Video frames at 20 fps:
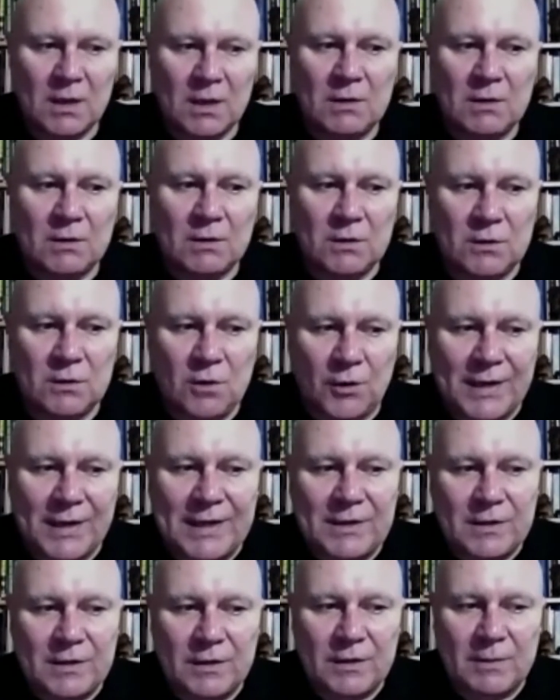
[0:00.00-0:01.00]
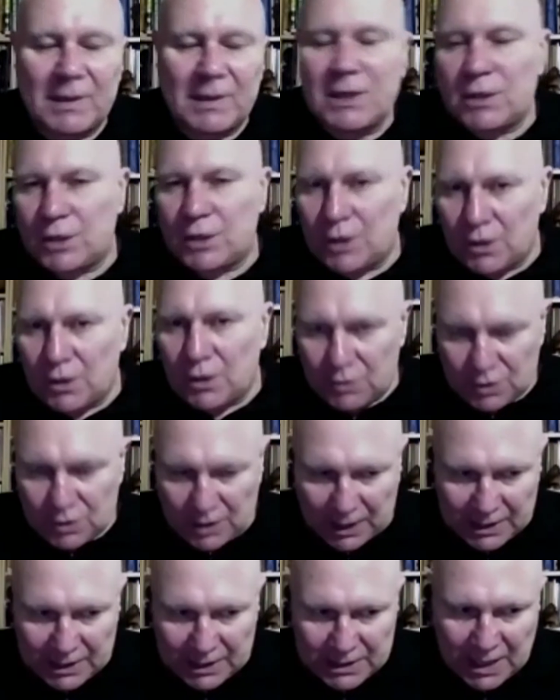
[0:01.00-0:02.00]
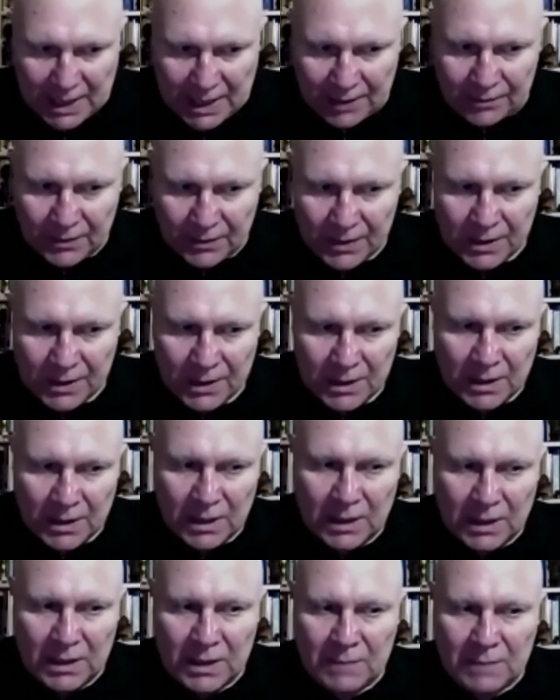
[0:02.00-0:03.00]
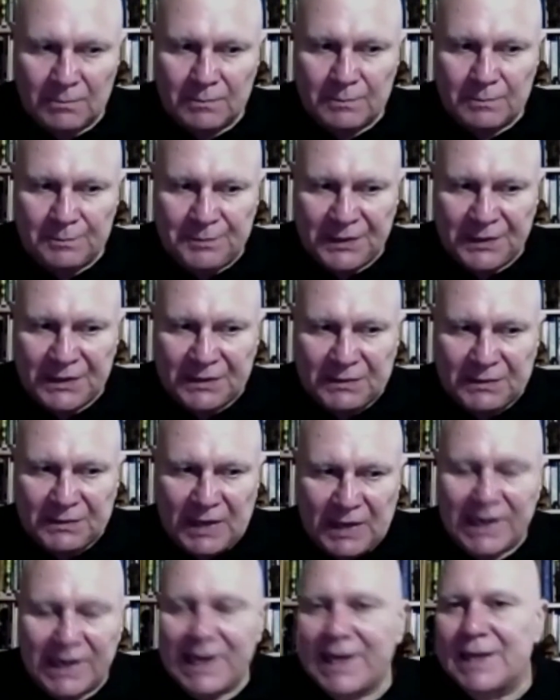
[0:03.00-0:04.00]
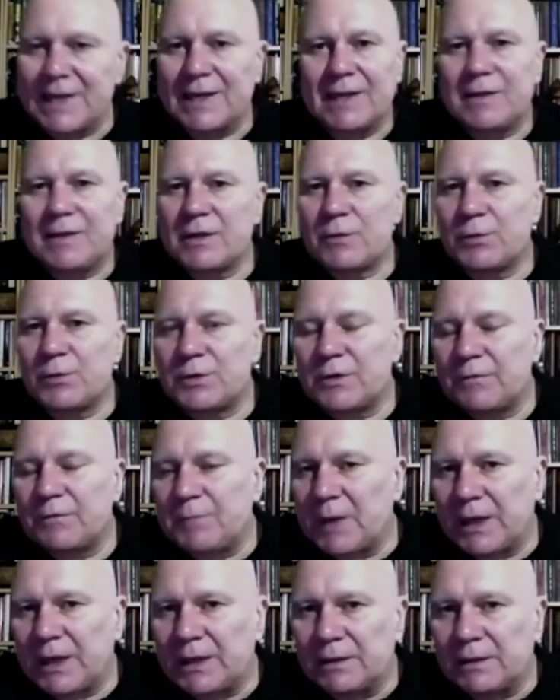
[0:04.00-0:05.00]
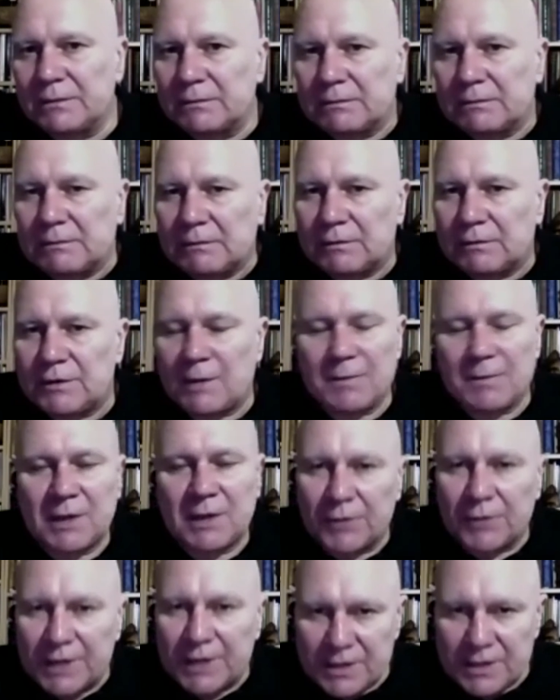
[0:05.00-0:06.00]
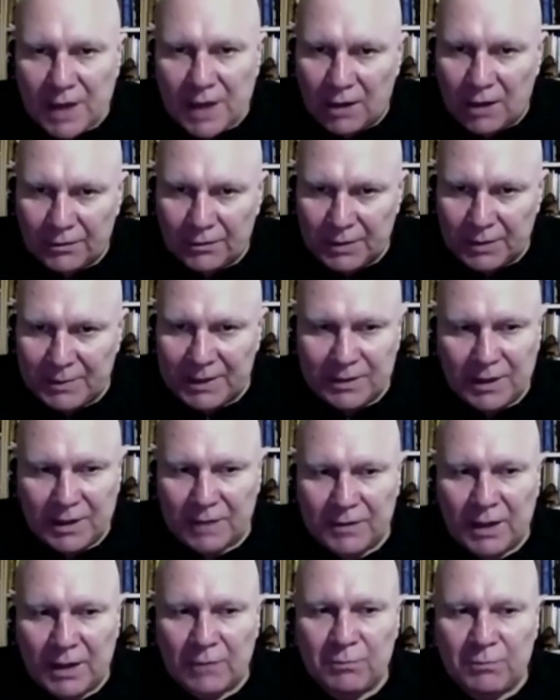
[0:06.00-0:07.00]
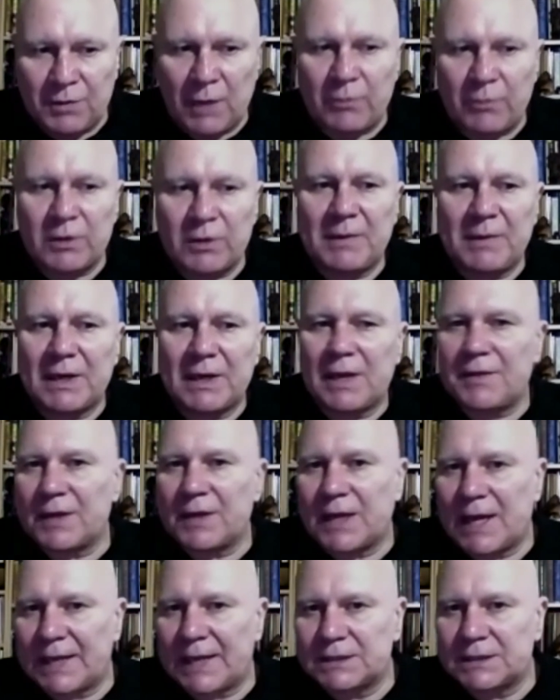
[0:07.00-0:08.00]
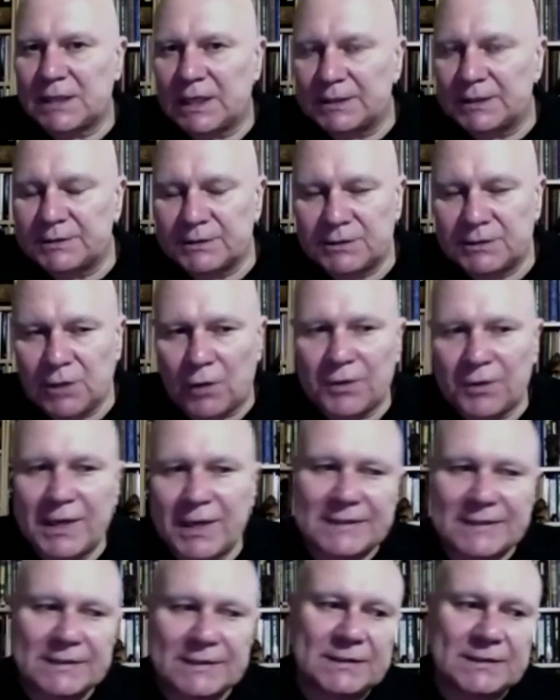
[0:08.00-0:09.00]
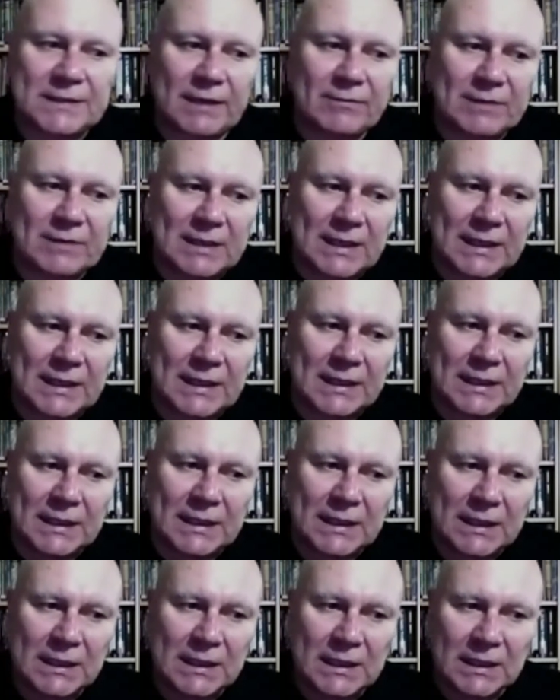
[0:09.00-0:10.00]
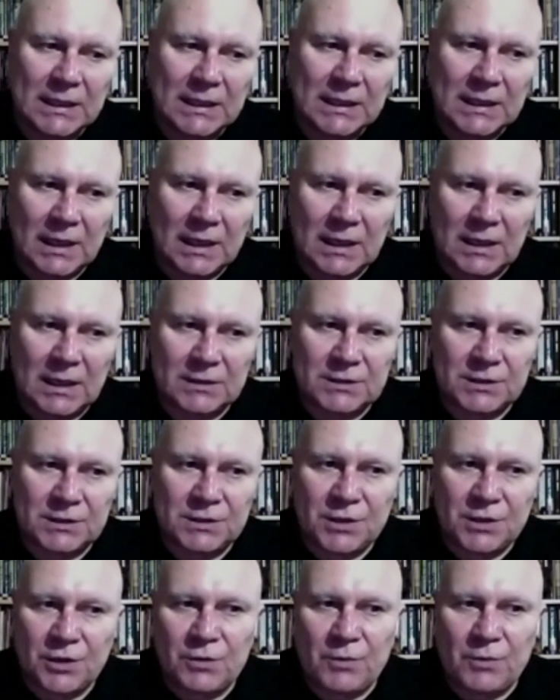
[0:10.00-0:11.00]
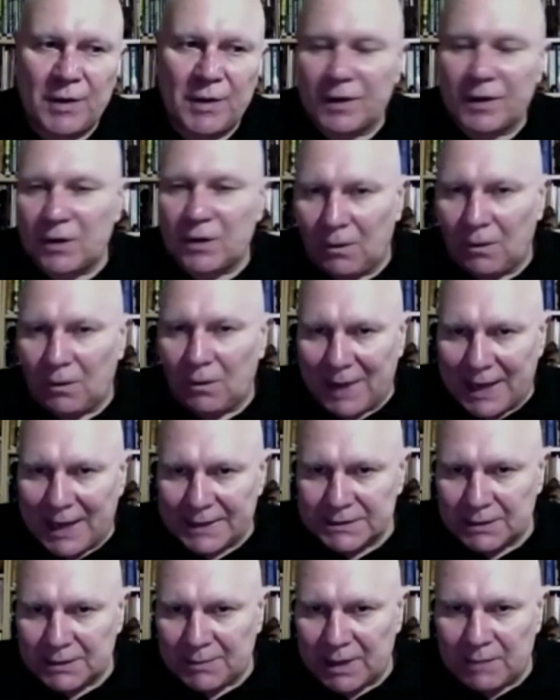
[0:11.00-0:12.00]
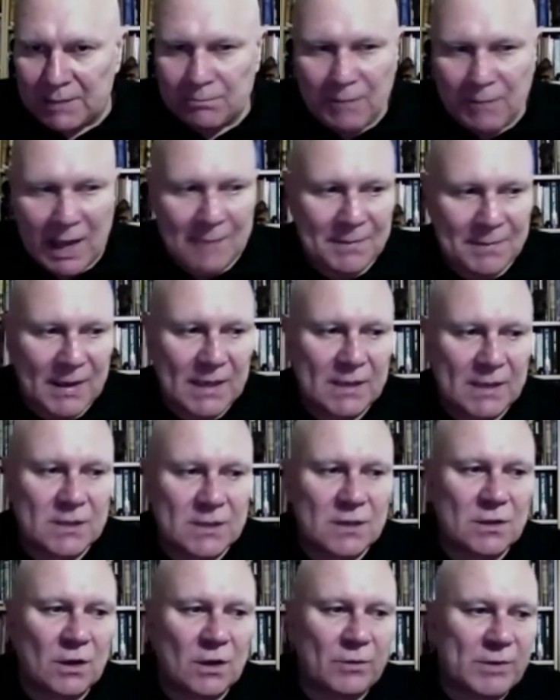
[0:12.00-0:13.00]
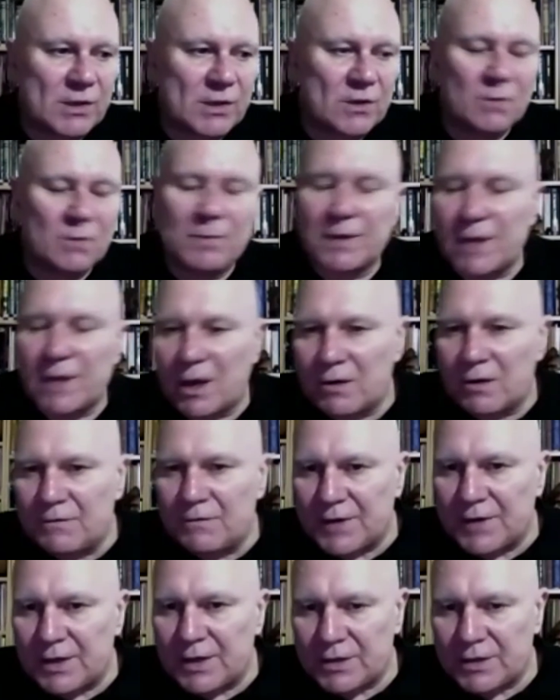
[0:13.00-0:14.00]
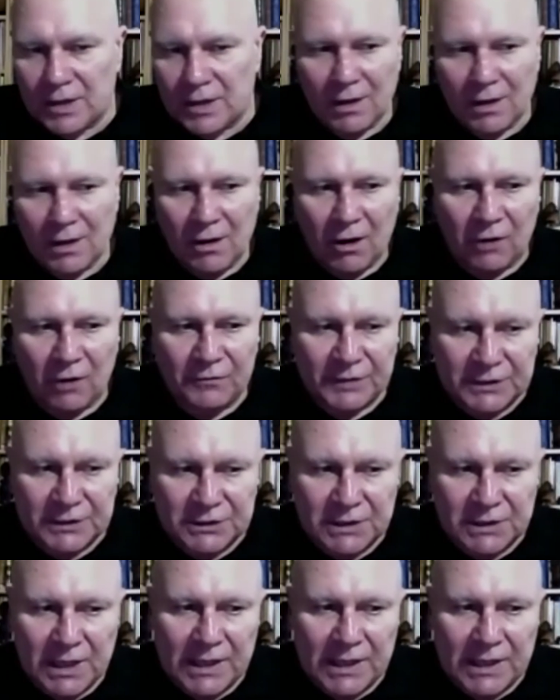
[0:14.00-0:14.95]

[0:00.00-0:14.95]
gone into them in huge detail. But clearly this wouldn't have been something on its own. I mean, there would have been other cataclysms, not necessarily to do with a comet. I mean, maybe to do with supernovas, obviously,